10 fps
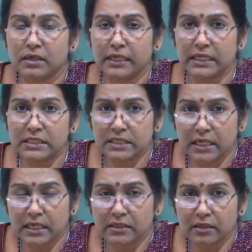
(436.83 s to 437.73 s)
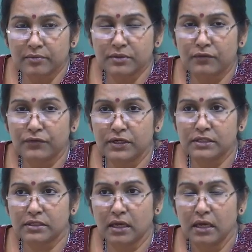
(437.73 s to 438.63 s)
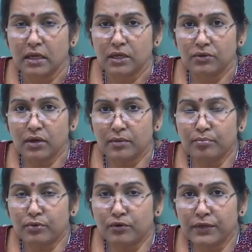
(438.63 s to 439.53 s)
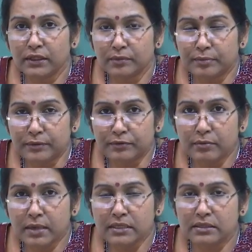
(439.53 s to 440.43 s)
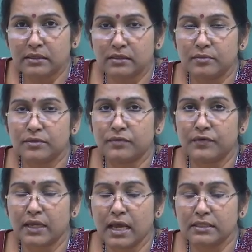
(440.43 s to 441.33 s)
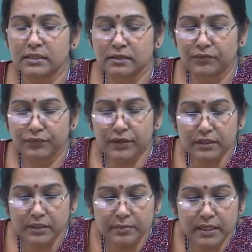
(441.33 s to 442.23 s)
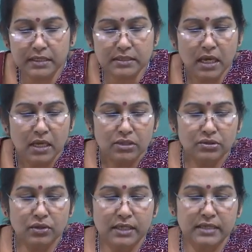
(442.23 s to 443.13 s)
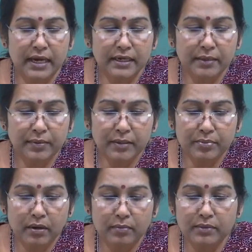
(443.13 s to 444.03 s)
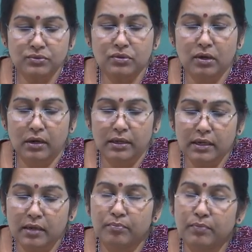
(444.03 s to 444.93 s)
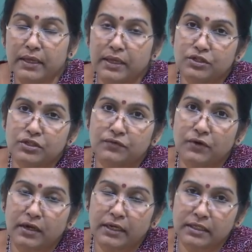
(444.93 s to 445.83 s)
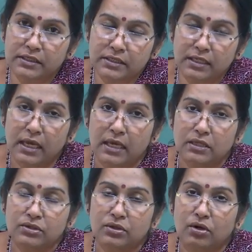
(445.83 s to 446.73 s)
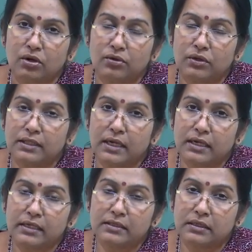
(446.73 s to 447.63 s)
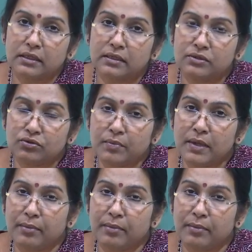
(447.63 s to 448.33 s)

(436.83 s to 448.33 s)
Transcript: testing, in terms of its improving the performance, in terms of enhancing the effectiveness. So, a scientific problem should contain implications for testing. So, not only that it should